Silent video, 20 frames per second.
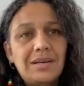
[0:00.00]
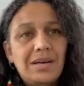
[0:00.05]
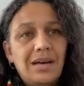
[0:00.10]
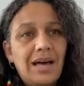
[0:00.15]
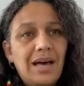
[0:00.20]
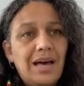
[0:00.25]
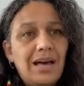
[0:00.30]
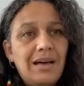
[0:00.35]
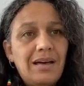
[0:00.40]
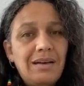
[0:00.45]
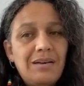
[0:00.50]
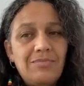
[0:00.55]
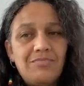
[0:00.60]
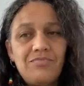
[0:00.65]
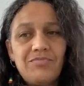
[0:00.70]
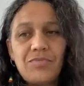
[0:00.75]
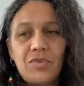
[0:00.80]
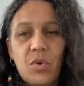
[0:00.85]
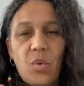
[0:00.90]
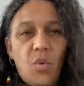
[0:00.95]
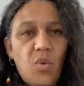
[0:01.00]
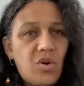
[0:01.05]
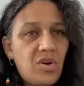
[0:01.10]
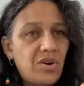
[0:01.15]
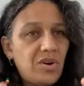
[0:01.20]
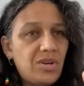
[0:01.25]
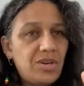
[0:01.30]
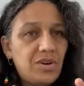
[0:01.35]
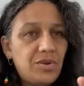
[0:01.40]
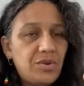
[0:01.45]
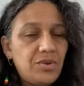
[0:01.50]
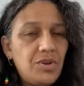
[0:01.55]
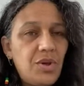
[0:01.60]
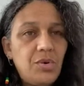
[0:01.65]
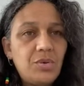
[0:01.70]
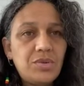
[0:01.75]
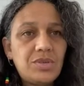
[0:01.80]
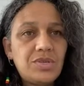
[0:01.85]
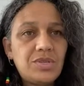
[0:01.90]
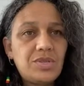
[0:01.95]
or your
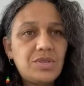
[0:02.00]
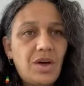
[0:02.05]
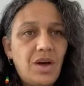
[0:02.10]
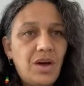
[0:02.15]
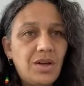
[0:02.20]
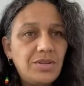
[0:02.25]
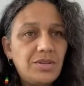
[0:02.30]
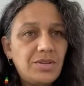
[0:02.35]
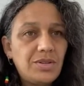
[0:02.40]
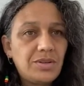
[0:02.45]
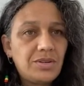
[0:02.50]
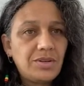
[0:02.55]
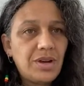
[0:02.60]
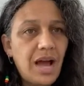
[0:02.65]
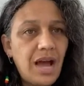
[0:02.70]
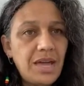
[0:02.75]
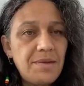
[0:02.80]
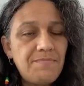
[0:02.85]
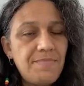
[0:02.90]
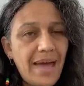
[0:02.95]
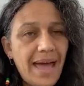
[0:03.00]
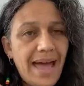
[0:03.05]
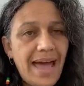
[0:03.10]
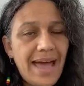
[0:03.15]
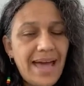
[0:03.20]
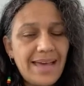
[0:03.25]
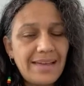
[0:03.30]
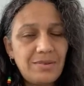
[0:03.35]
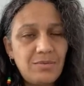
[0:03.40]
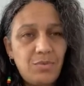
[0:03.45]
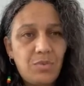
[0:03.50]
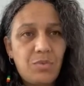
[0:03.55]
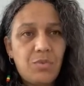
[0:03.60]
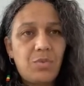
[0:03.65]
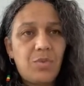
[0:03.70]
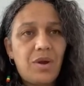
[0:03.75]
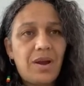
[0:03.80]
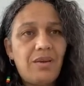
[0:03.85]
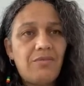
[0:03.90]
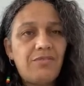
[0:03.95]
notes on your iPad,
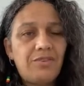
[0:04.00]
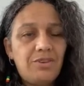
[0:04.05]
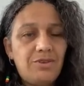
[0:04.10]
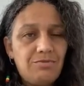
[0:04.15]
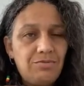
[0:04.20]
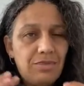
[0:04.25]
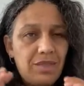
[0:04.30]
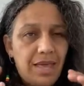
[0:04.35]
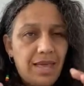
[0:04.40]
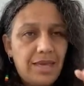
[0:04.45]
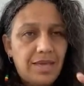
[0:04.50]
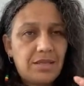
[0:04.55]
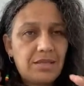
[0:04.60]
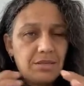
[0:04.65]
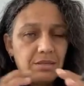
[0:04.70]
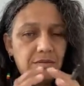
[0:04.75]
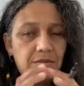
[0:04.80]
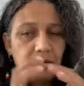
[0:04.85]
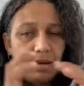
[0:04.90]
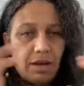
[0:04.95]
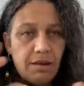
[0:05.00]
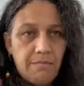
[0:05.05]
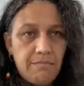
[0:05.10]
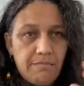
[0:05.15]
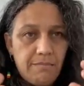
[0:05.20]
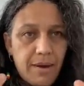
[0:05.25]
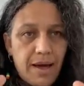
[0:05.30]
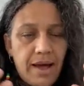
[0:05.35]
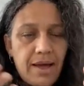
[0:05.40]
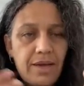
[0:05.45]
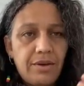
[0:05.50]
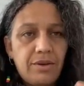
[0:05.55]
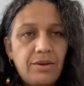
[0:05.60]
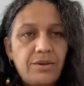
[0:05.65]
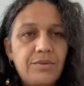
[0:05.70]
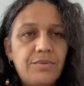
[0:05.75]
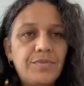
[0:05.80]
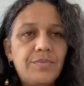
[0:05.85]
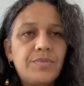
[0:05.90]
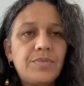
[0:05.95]
wherever you like to
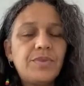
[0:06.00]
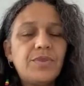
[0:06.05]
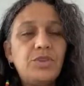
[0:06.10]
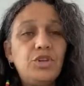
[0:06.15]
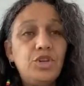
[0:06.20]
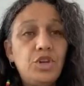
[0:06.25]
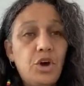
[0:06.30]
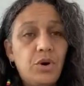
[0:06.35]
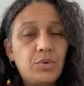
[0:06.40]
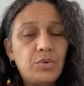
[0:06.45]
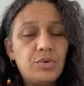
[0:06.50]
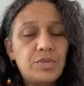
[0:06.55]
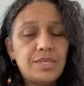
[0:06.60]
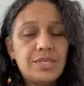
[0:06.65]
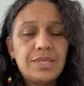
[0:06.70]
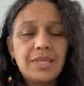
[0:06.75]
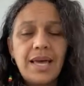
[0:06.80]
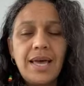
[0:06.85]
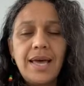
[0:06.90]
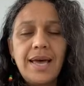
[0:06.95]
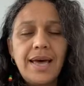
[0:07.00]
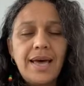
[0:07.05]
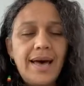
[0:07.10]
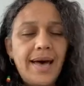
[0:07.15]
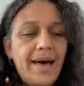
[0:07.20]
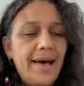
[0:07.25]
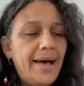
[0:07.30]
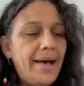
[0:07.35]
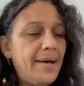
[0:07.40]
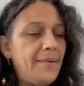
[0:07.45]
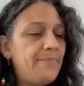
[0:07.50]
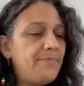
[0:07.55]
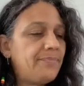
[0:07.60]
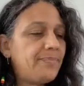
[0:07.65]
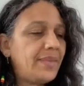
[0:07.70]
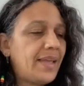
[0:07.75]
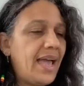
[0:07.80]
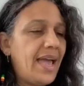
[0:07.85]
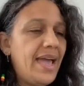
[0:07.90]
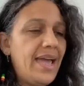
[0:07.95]
compile notes,
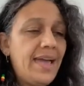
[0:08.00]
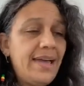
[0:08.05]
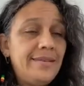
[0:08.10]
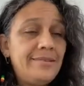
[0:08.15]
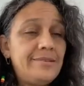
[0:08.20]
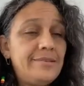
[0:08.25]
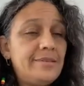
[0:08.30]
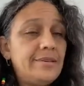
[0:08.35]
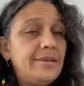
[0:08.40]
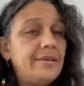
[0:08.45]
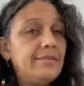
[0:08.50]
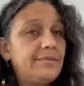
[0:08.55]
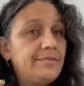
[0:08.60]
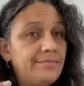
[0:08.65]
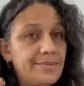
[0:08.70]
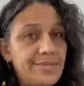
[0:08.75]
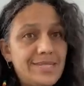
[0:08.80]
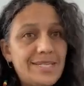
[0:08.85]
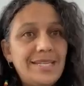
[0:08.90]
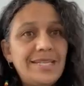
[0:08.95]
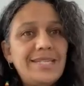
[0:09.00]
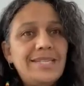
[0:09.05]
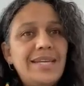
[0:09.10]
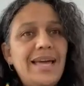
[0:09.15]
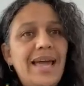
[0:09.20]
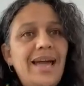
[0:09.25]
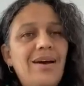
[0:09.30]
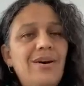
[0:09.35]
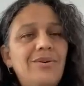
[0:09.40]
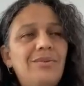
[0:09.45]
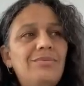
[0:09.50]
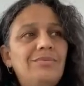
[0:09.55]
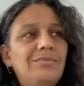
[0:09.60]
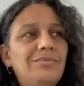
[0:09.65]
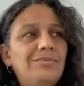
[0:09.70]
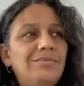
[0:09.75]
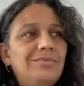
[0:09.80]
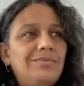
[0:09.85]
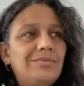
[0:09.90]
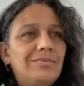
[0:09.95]
and sit
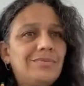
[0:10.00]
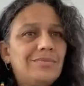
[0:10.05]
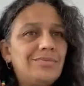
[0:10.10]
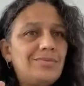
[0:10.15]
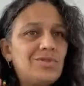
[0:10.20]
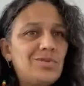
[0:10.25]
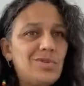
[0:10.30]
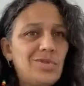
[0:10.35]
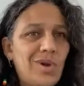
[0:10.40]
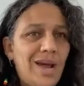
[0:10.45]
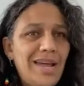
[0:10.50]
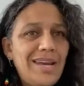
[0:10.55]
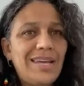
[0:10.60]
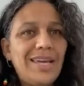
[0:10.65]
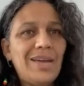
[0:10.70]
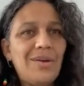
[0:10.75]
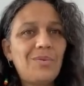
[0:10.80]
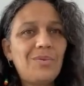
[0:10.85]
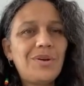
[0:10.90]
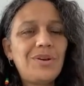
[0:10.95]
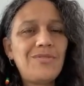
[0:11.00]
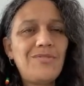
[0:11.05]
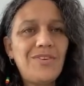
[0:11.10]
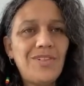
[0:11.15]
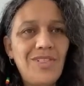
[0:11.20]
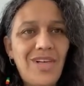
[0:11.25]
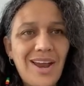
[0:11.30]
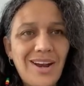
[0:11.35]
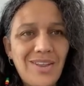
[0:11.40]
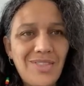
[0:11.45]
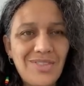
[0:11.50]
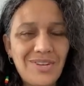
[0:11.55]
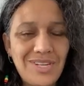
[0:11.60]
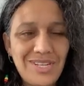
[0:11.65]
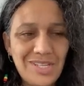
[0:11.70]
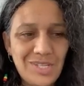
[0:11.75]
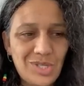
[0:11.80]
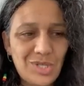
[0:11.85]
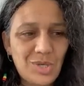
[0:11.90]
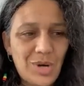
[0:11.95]
down, try to get rid of a lot of the
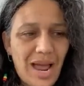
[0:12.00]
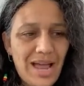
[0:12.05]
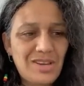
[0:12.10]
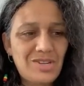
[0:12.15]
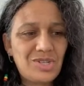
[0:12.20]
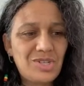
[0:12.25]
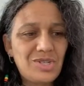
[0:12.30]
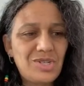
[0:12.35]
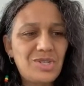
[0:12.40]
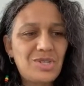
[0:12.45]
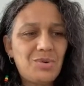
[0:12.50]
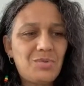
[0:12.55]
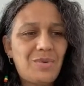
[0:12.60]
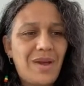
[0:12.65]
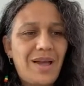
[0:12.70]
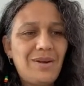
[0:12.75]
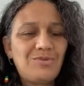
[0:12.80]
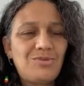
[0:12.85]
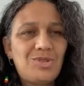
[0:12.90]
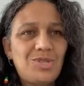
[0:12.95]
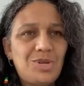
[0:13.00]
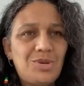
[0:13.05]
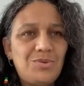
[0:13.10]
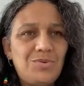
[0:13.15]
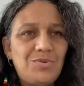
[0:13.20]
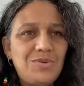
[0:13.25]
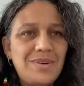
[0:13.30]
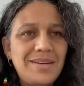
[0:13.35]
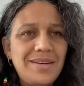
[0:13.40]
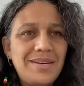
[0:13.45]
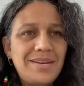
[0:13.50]
distractions around you.